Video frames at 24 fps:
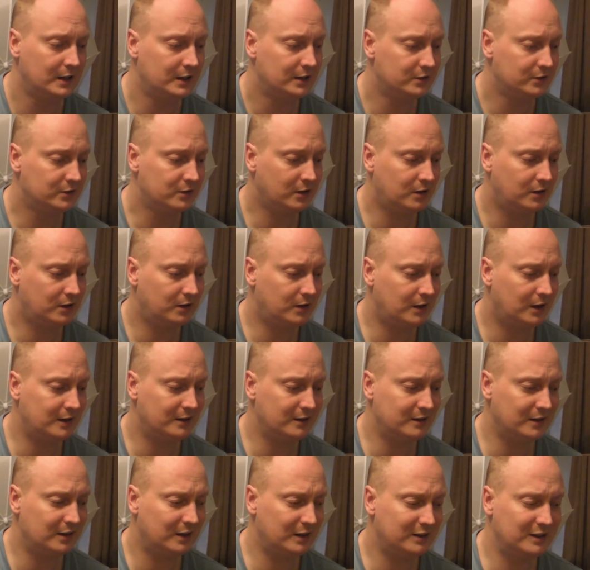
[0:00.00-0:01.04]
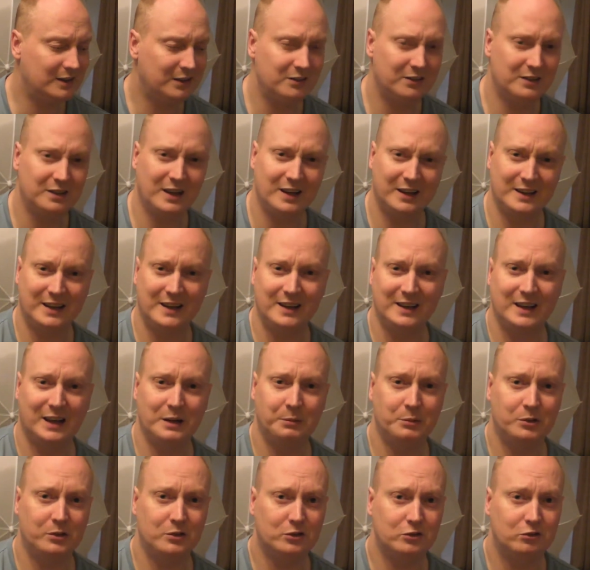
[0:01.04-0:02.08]
So I didn't like it that
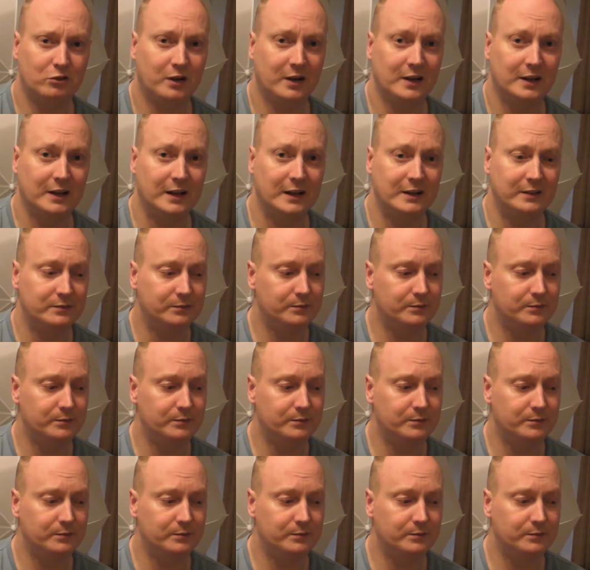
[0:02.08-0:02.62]
much really.